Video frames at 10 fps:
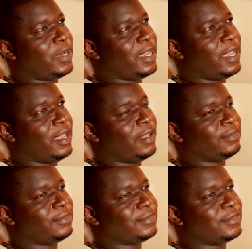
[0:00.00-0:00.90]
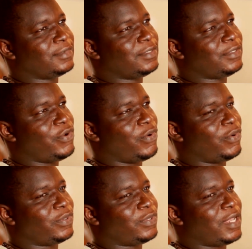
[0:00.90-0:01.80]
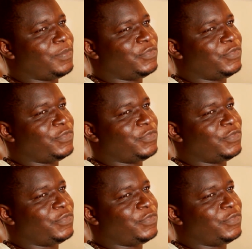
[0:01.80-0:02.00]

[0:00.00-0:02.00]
where, you know, I'm